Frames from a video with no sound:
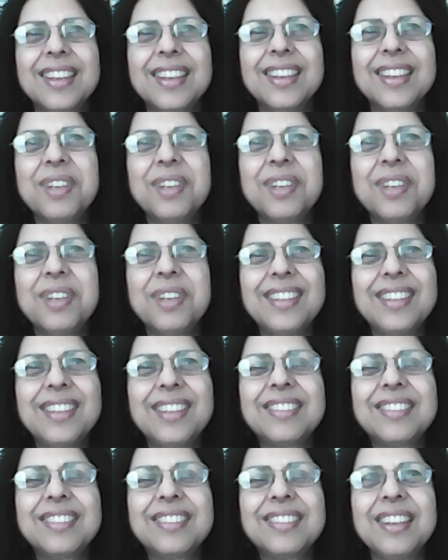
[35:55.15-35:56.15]
But
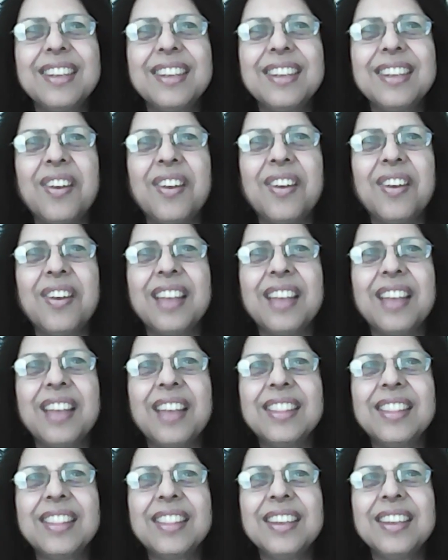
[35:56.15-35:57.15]
that's really all.
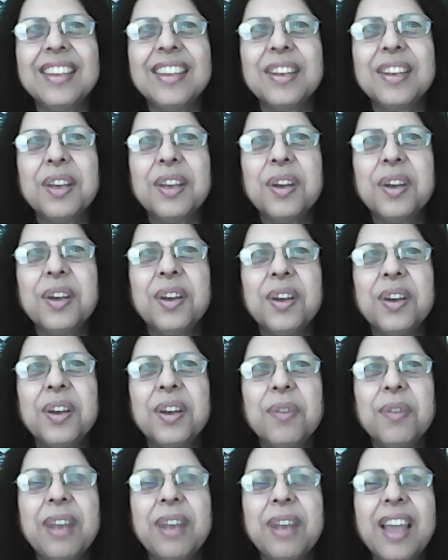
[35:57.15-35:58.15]
I think
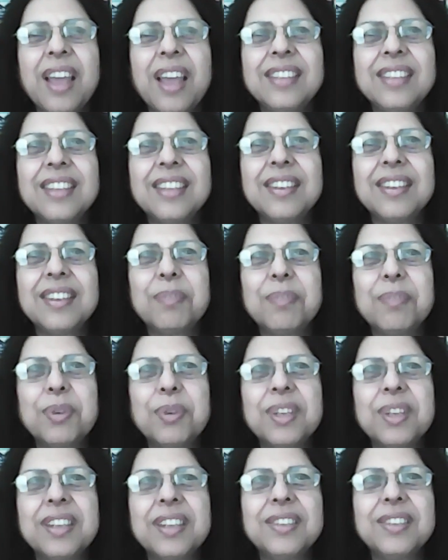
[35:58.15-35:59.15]
when I send the
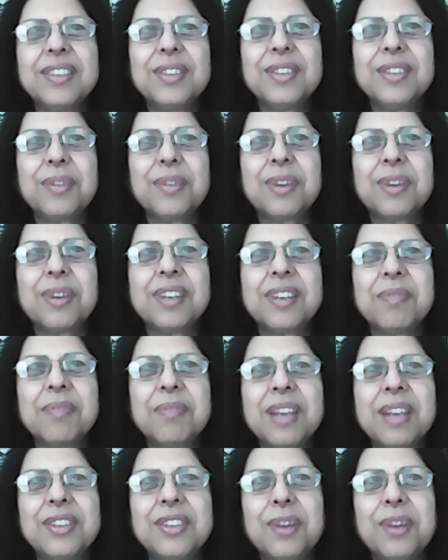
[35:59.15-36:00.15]
book into the world,
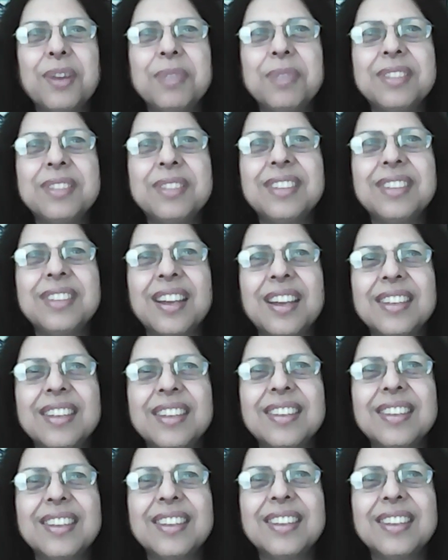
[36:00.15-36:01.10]
my job is done.